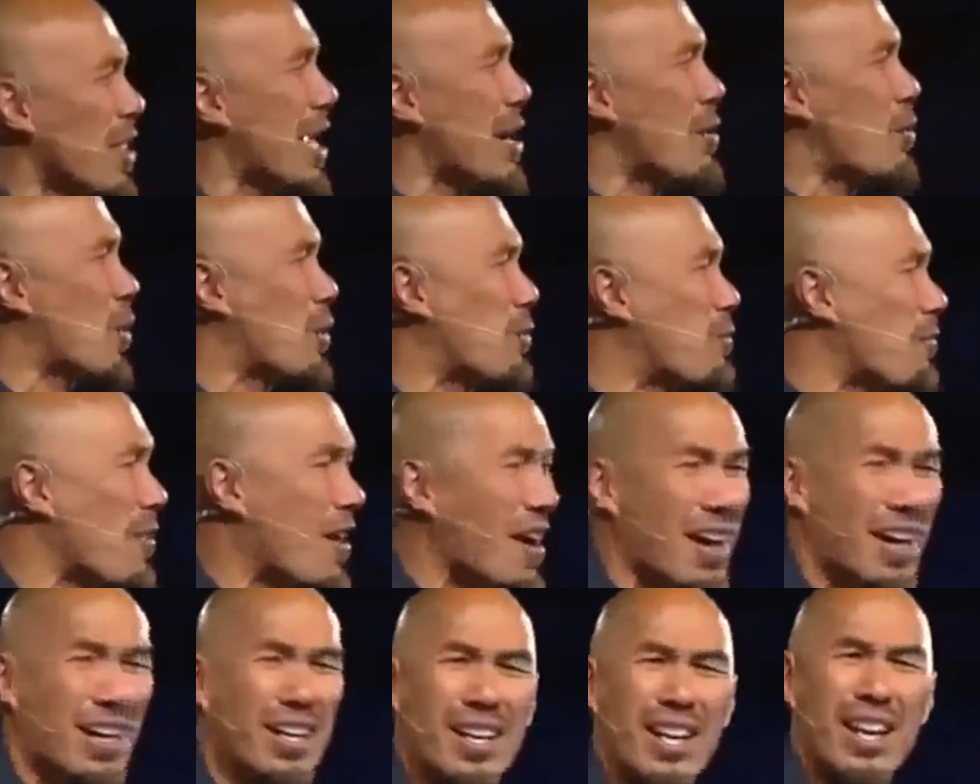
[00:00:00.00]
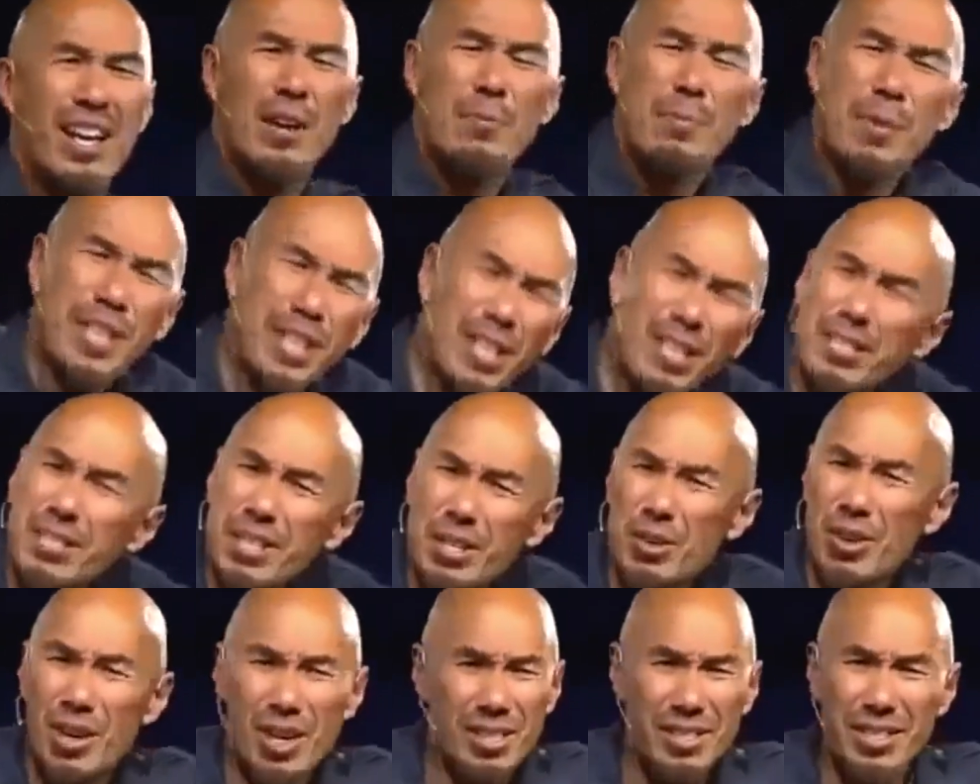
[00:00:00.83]
they were fine because
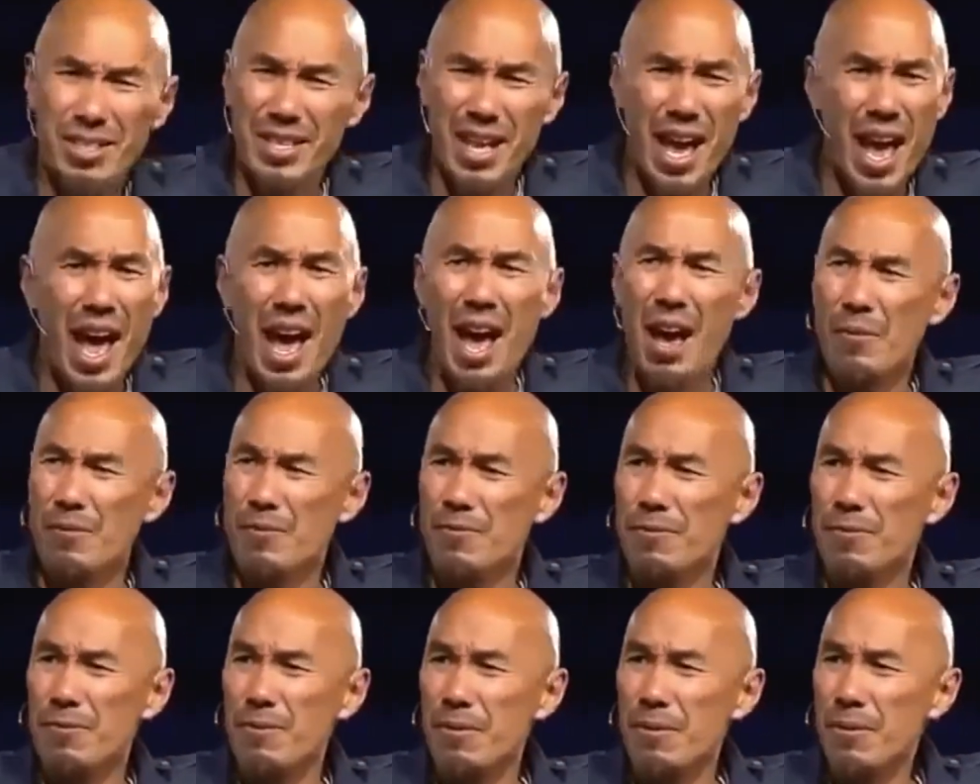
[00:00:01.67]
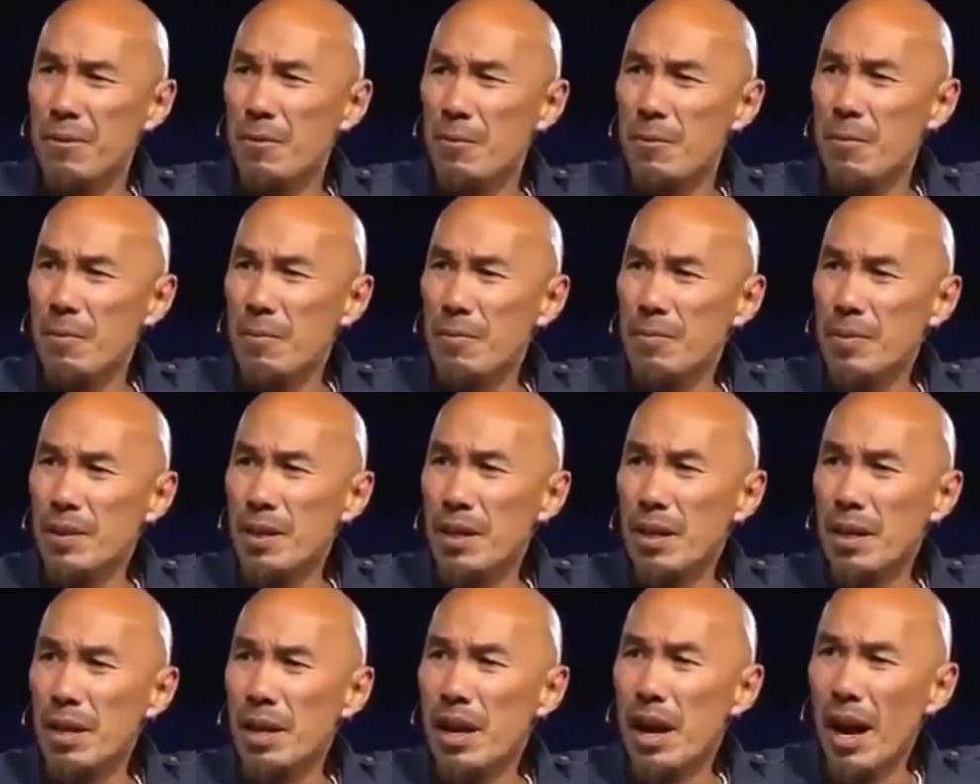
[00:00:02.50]
they're on staff.
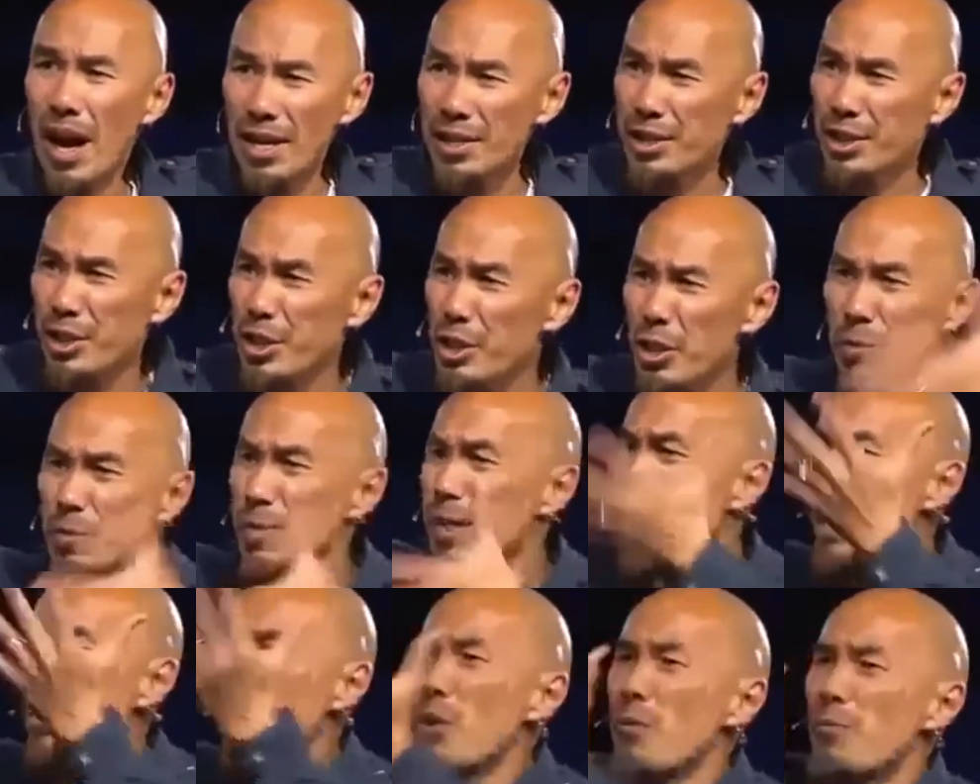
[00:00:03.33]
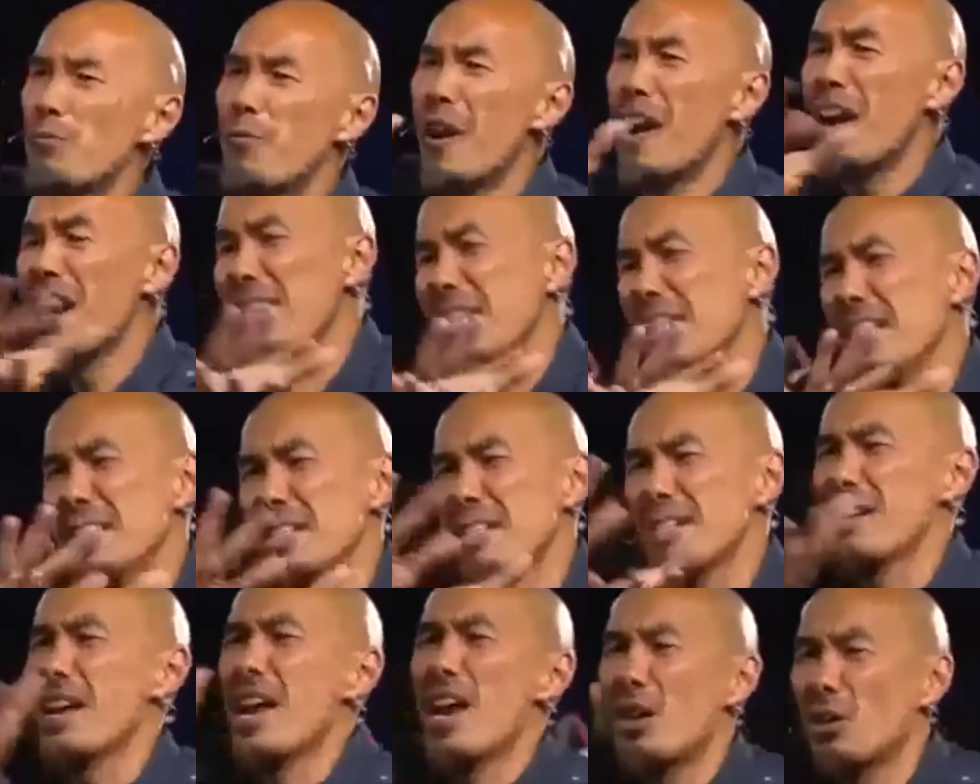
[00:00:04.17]
I assumed they were fine. He's
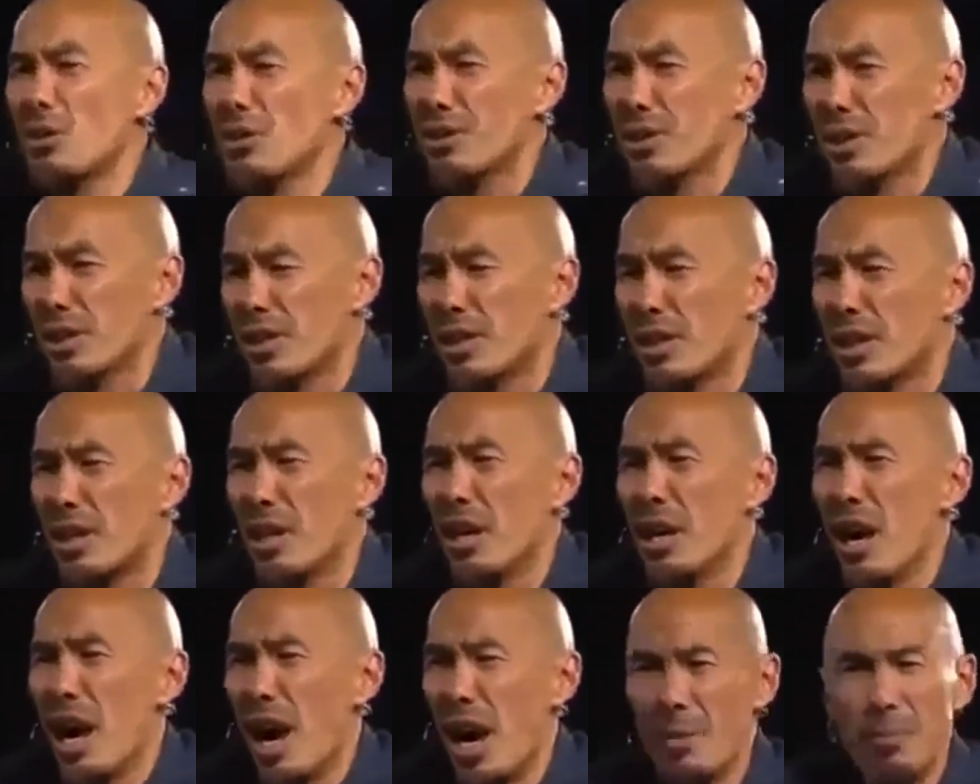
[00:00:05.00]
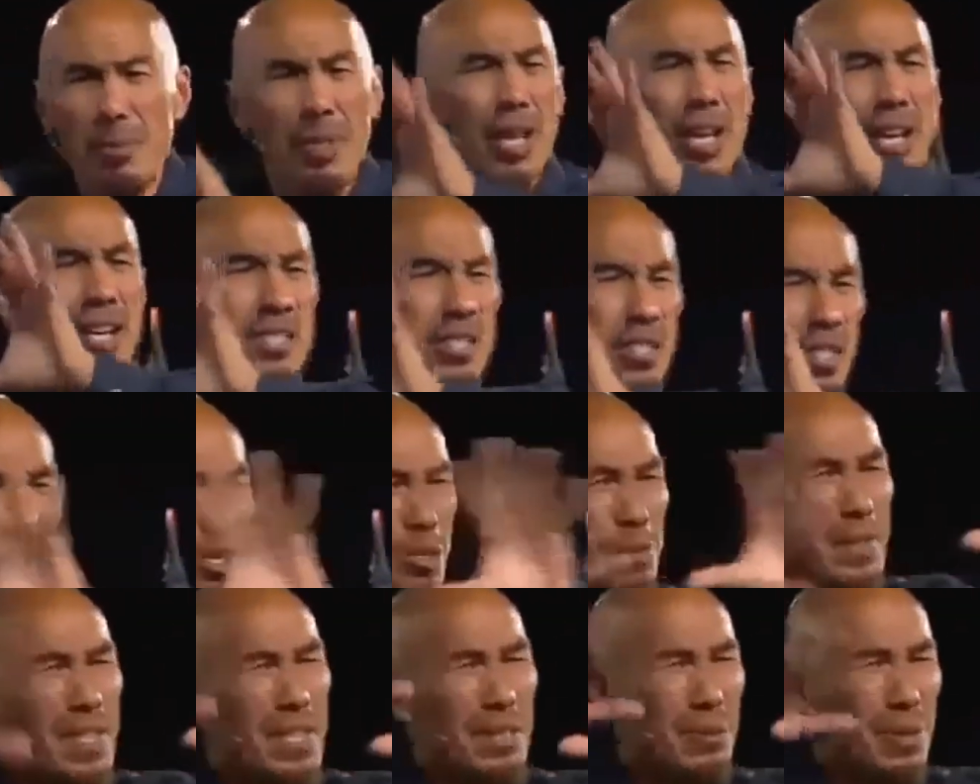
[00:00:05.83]
an elder. I
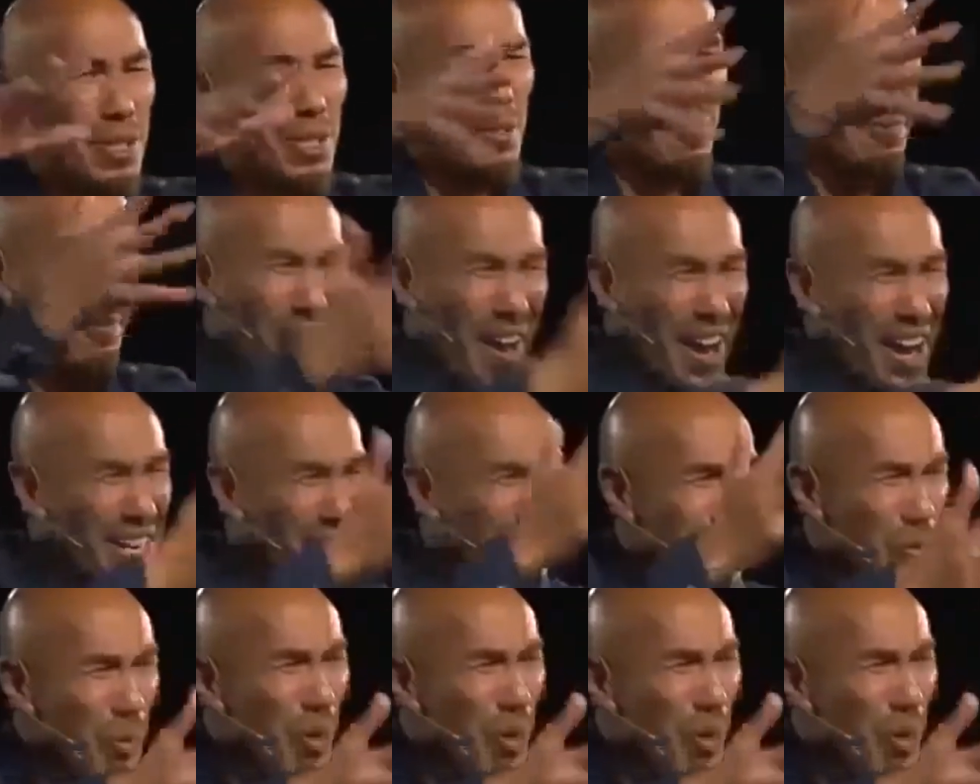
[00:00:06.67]
assumed he was fine. He